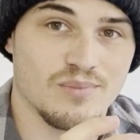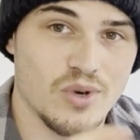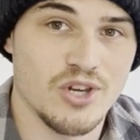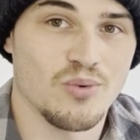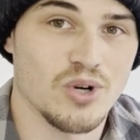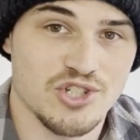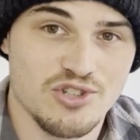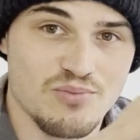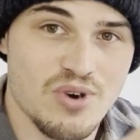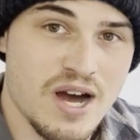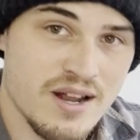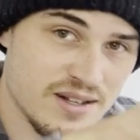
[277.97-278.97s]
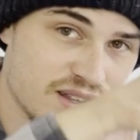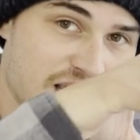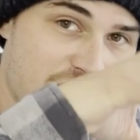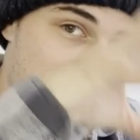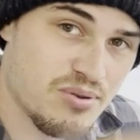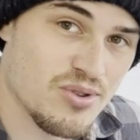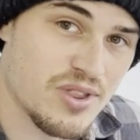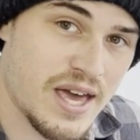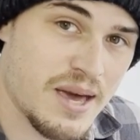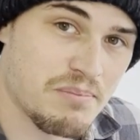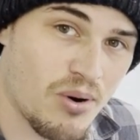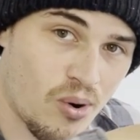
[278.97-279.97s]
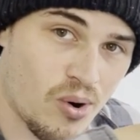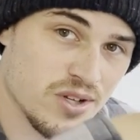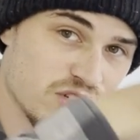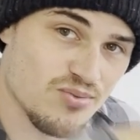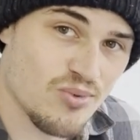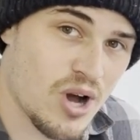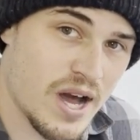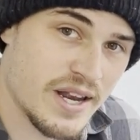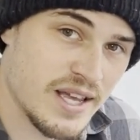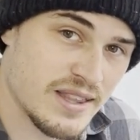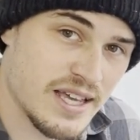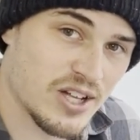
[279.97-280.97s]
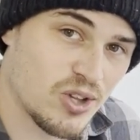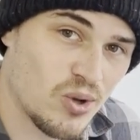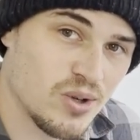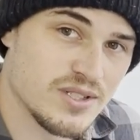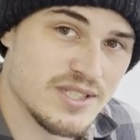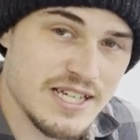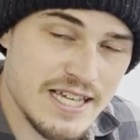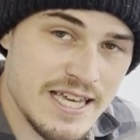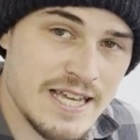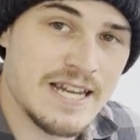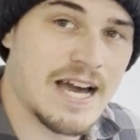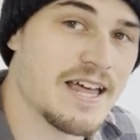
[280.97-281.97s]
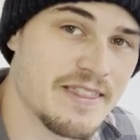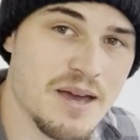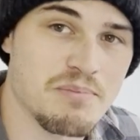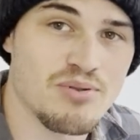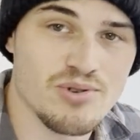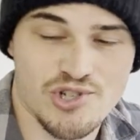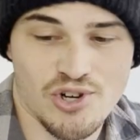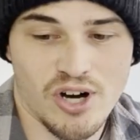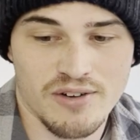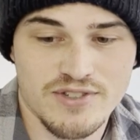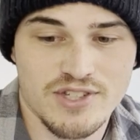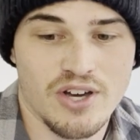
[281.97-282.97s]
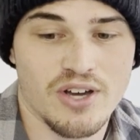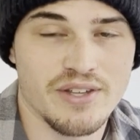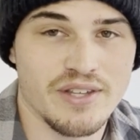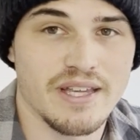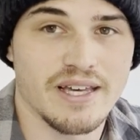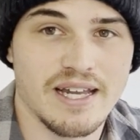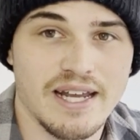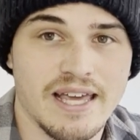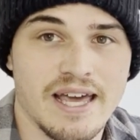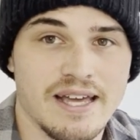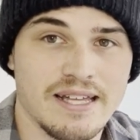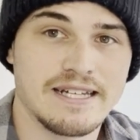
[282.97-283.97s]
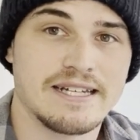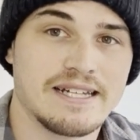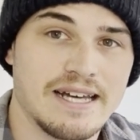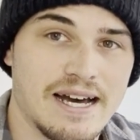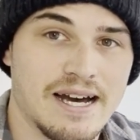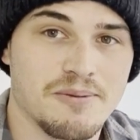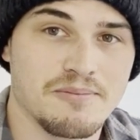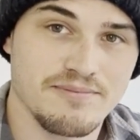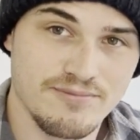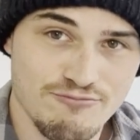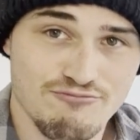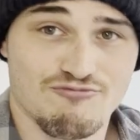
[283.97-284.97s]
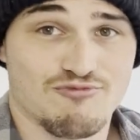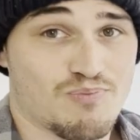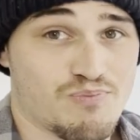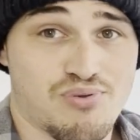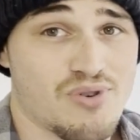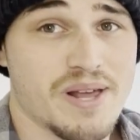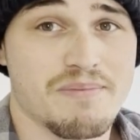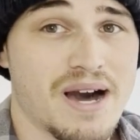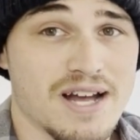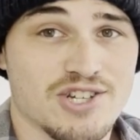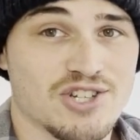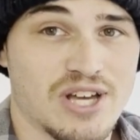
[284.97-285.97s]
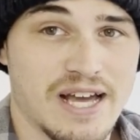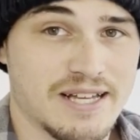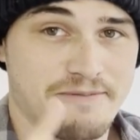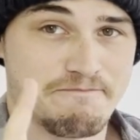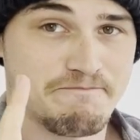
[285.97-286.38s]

When you watch them run, they put their paws right in, their claws dig in, and they push off. So you're going to get pretty much like